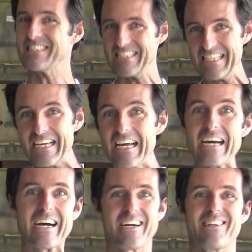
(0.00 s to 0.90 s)

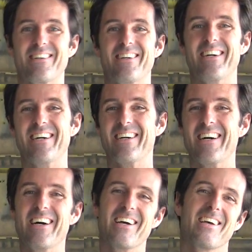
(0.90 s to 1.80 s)
Yeah!
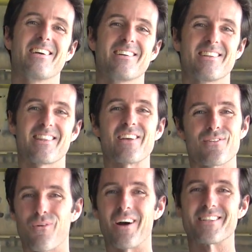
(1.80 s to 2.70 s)
Thanks
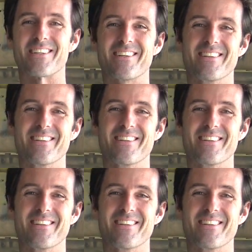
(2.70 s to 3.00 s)
for watching.